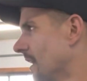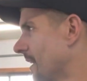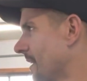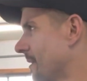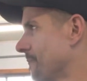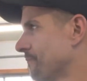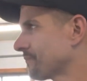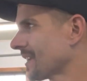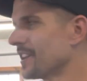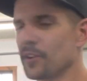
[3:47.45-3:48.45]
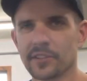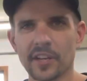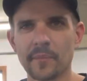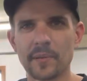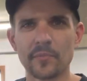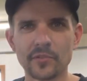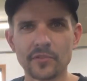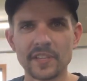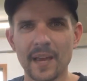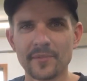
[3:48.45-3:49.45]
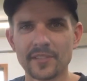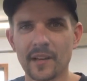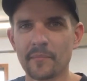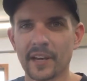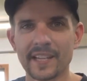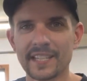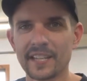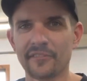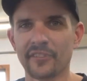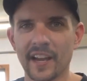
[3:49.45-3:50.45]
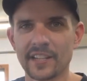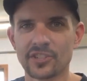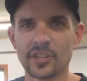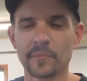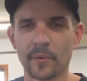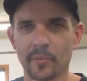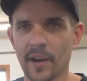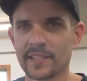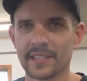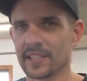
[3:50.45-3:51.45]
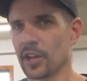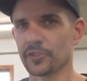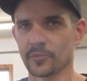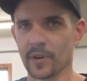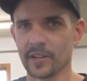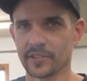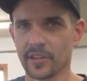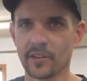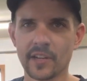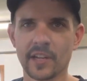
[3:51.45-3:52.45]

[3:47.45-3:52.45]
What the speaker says: I know a ton of people use Amazon, but I tend to find cheaper prices elsewhere. So